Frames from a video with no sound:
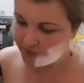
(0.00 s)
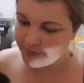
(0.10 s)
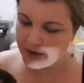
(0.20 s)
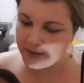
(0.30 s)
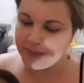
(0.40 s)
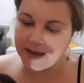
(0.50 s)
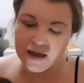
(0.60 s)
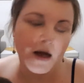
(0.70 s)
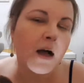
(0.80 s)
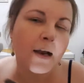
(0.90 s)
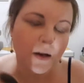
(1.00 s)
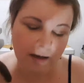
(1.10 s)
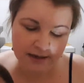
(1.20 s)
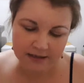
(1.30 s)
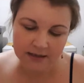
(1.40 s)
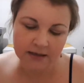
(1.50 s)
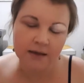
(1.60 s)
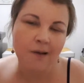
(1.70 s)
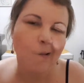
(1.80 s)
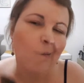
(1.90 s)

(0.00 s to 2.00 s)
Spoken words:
of my Becca highlighter.